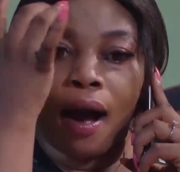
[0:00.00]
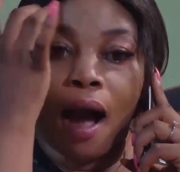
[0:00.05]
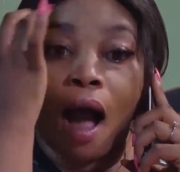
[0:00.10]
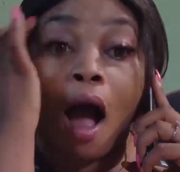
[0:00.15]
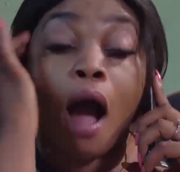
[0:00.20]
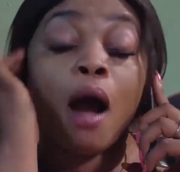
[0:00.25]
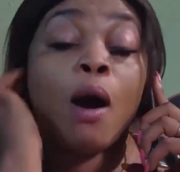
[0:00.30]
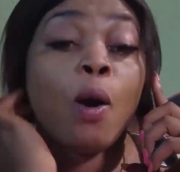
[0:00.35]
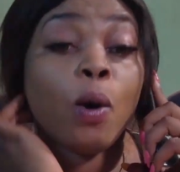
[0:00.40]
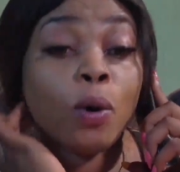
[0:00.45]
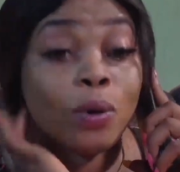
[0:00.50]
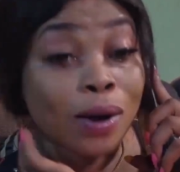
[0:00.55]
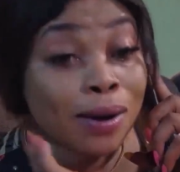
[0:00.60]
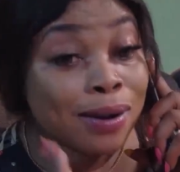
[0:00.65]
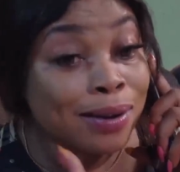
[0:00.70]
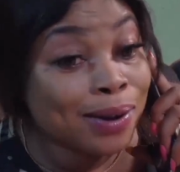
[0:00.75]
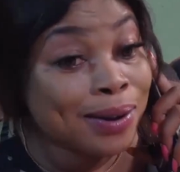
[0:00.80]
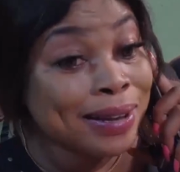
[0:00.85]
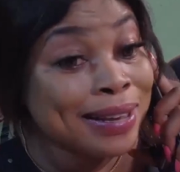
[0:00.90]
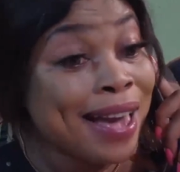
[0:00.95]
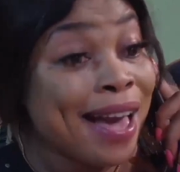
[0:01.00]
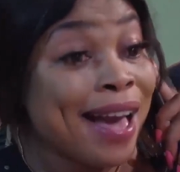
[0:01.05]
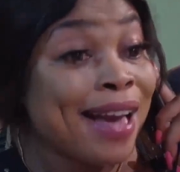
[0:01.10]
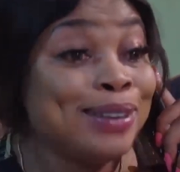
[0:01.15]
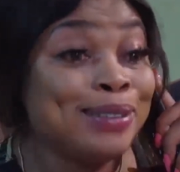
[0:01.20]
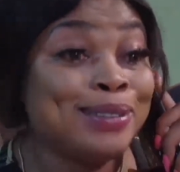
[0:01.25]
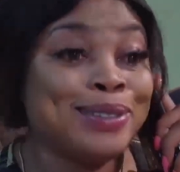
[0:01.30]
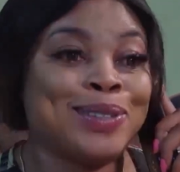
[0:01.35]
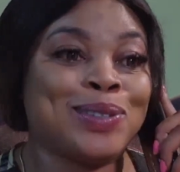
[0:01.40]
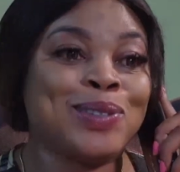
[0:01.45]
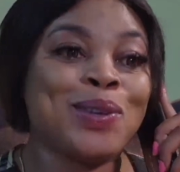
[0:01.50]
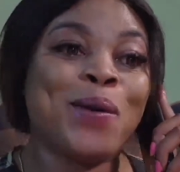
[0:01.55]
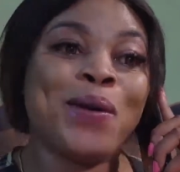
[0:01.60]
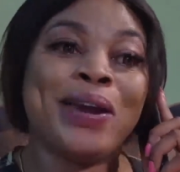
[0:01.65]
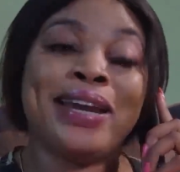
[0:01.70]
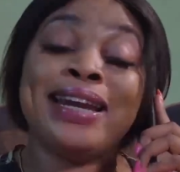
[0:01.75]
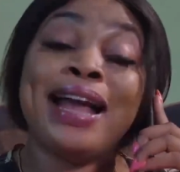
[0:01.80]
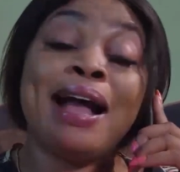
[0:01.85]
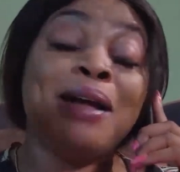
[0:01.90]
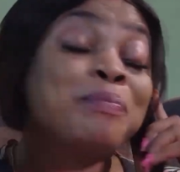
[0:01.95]
Oh, Uncle, yeah, you saw
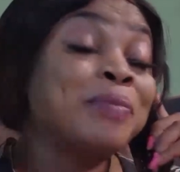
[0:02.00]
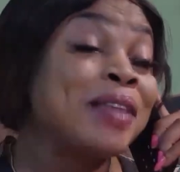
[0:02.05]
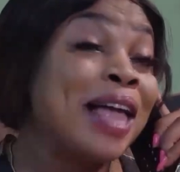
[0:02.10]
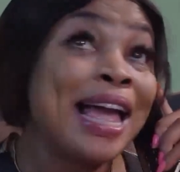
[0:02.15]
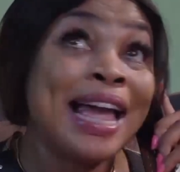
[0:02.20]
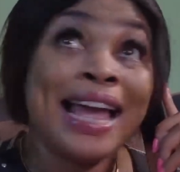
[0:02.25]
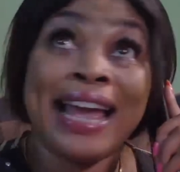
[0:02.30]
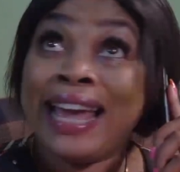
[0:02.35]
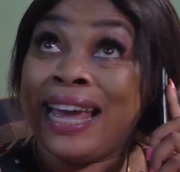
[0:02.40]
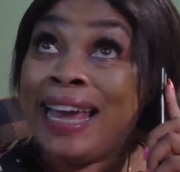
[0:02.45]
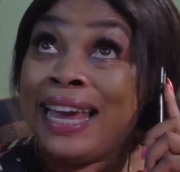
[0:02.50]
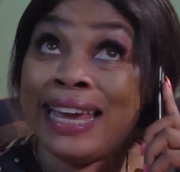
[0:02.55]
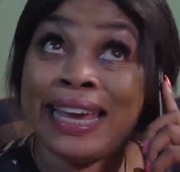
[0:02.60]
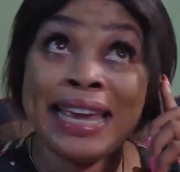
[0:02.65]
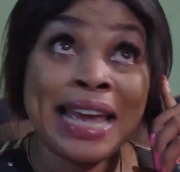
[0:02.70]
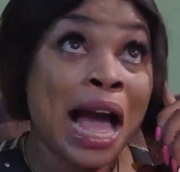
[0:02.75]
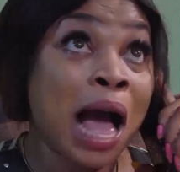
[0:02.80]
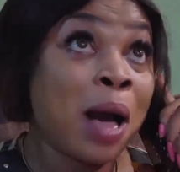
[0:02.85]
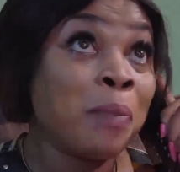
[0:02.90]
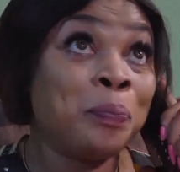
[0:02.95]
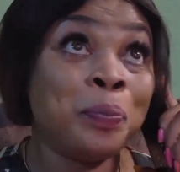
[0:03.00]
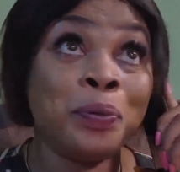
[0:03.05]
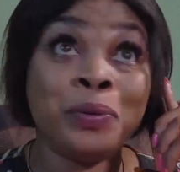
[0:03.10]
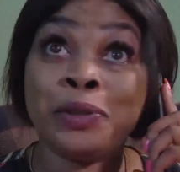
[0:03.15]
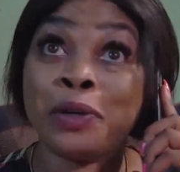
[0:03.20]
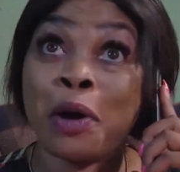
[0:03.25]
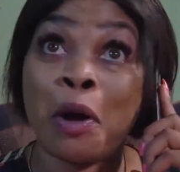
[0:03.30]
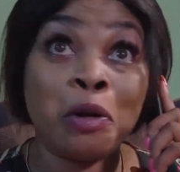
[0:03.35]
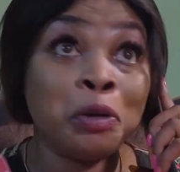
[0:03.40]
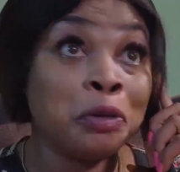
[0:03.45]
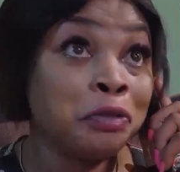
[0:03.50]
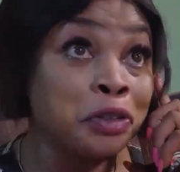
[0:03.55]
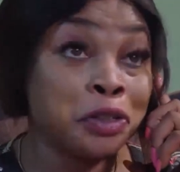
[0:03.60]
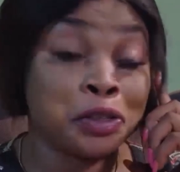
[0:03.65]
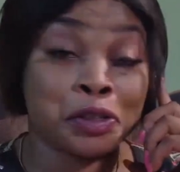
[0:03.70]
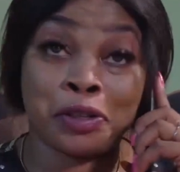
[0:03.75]
it. It happened all of a